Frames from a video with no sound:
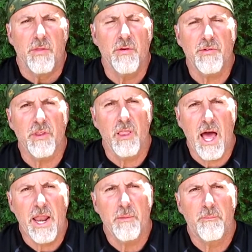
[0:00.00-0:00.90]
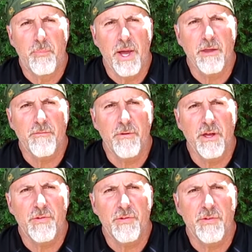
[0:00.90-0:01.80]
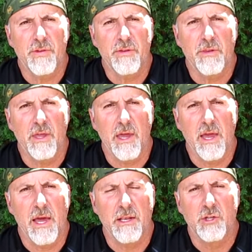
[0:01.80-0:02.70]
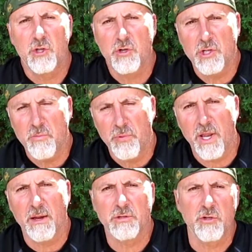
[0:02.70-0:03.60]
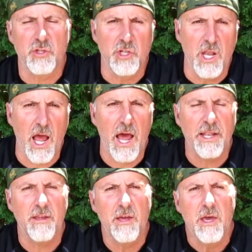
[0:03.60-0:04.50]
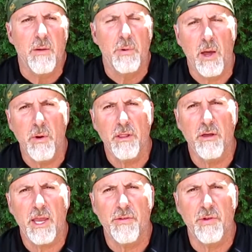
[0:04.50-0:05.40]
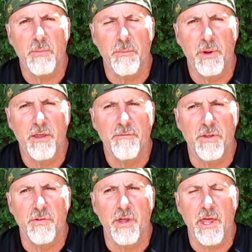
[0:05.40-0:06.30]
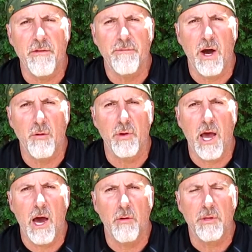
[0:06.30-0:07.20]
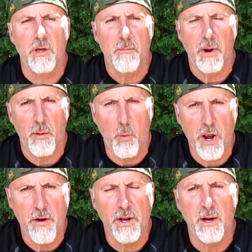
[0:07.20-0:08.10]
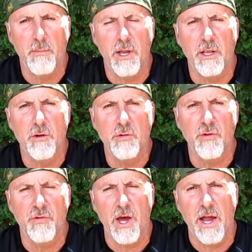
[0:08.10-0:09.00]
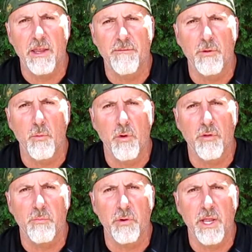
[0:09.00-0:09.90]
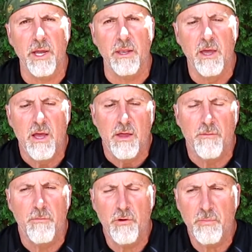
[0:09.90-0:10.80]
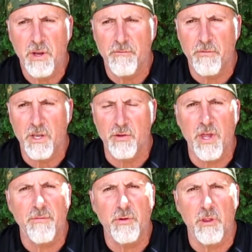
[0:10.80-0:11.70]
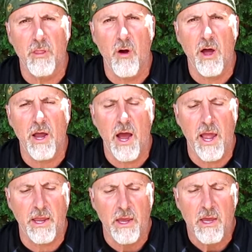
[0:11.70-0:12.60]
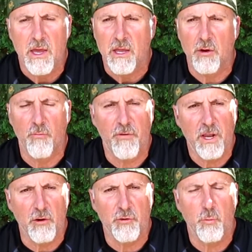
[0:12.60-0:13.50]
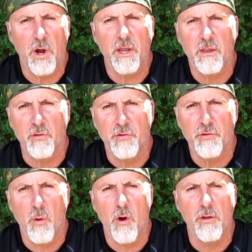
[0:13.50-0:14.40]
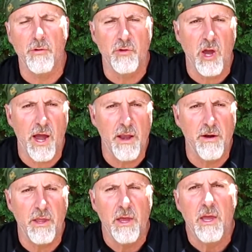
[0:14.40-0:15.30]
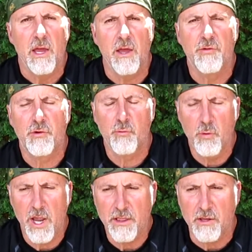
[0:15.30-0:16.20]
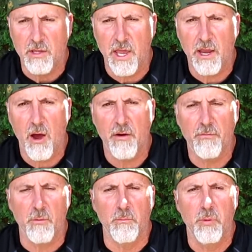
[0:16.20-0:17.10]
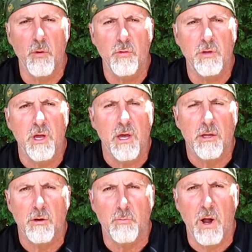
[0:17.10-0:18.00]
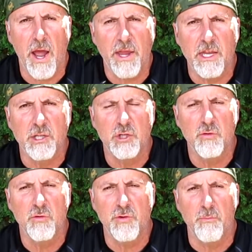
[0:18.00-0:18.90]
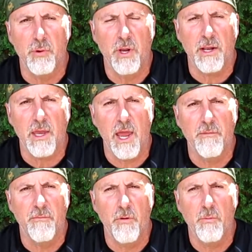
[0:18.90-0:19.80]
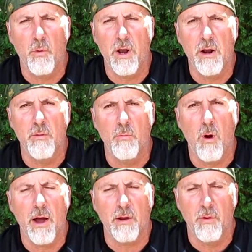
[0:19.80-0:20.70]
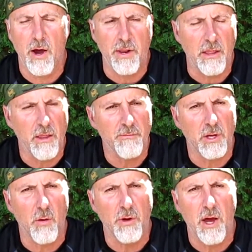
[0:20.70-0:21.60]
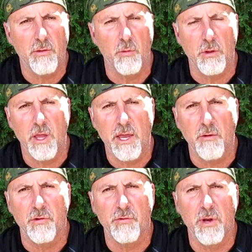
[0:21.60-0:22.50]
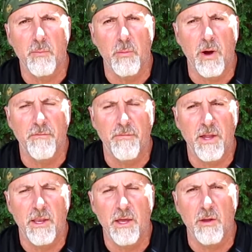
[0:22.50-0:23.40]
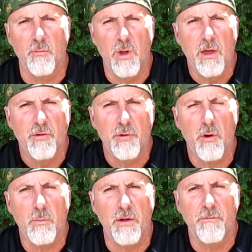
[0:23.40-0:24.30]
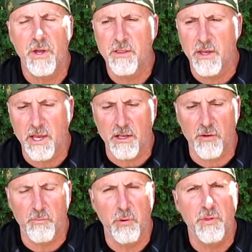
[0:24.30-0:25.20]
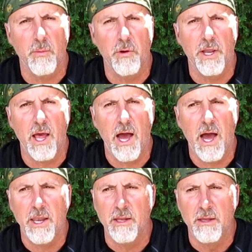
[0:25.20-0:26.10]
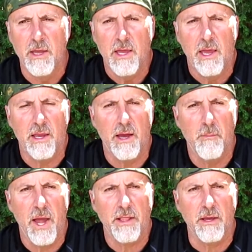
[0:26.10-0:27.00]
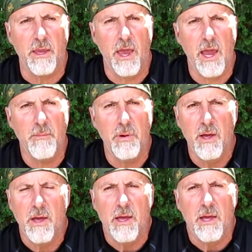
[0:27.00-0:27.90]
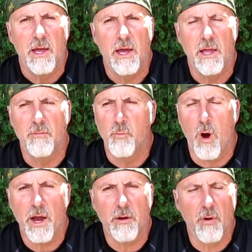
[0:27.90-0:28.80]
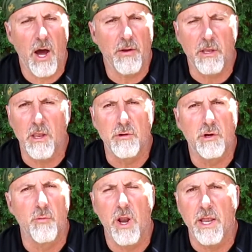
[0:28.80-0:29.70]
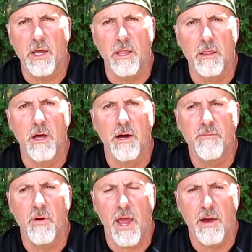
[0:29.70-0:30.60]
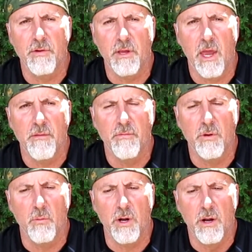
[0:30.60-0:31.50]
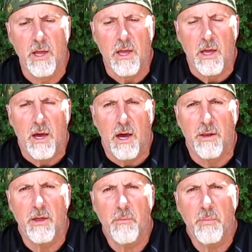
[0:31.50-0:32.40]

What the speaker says: There's a lot of benefits, and should you bring them, should you not? But I want to look at some of the benefits that I found out by wearing them, and you decide if they're worth bringing. The first benefit is after a long hike, your feet are sweaty, they're sore, they're tired. It's great to take off your boot, your hiking shoes, and put on camp footwear and walk around. I love to go down to a lake or stream, put my feet in and soak my feet, then I can just put them right on and come back to camp and walk around. They're great. I love having camp footwear. Another